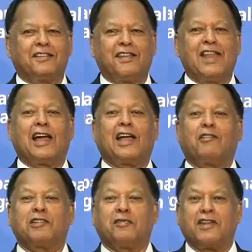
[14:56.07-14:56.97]
Sri
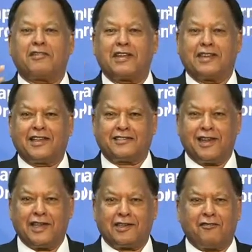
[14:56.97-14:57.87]
Lanka was a favorite
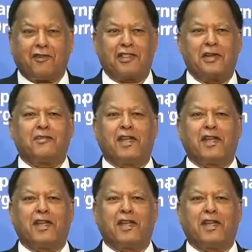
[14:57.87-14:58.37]
destination for them.